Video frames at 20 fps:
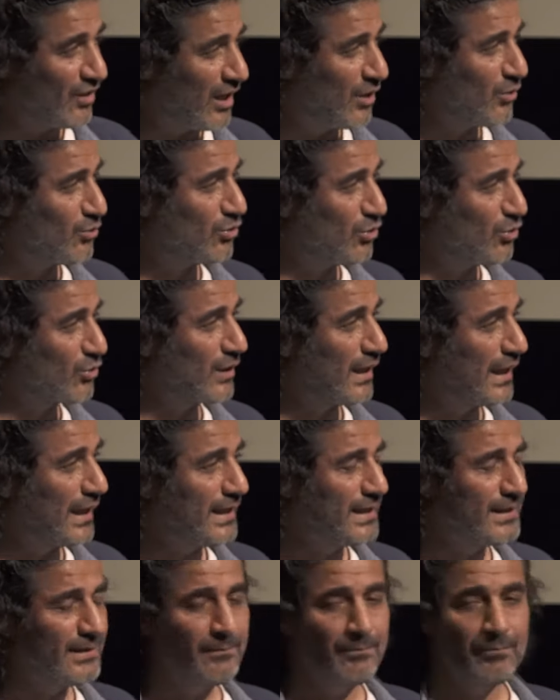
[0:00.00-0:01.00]
how it looked
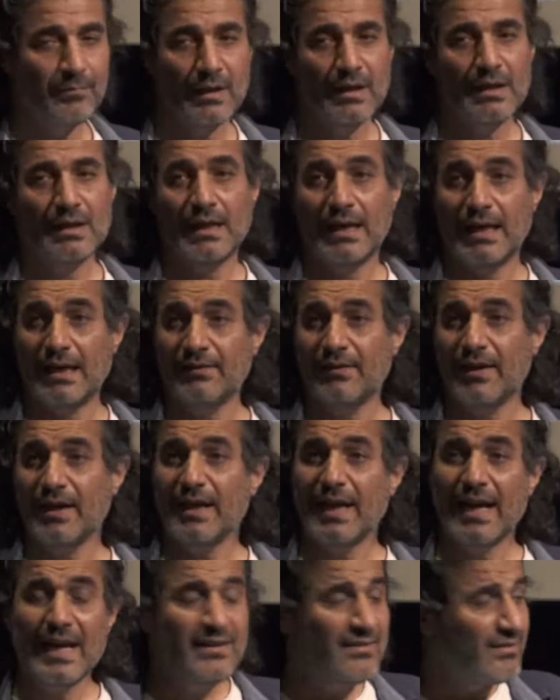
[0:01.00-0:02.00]
like. And
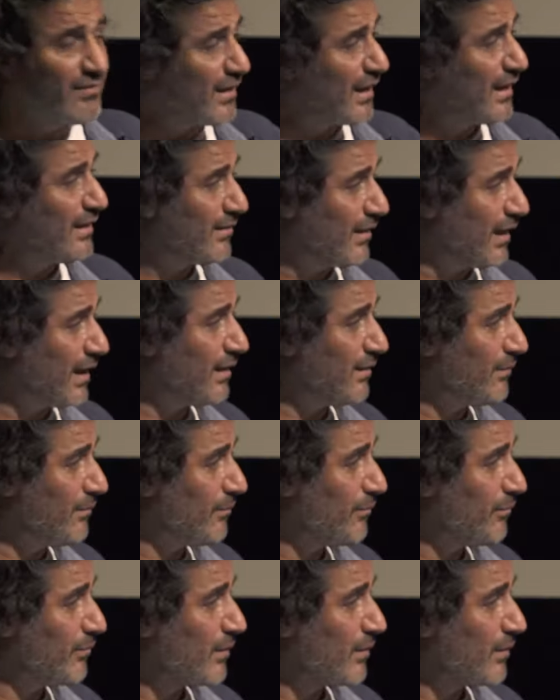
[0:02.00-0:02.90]
then I stay there.